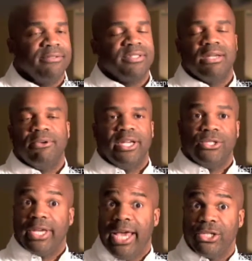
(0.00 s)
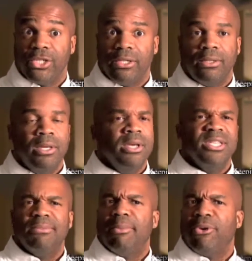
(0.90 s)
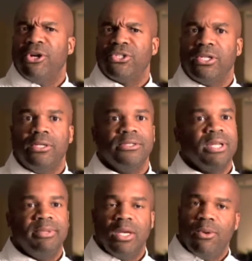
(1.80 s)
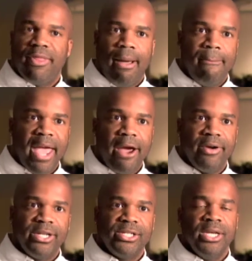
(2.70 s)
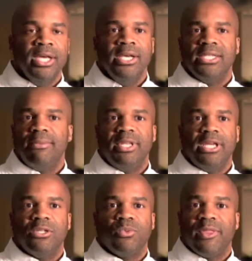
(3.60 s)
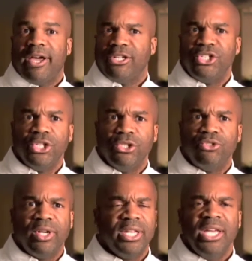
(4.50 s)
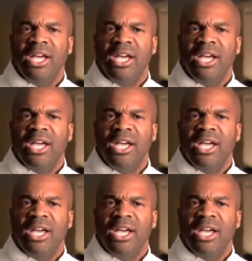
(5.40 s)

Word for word: Some are educational, some are personal, some deal with our marriage, some deals with our children.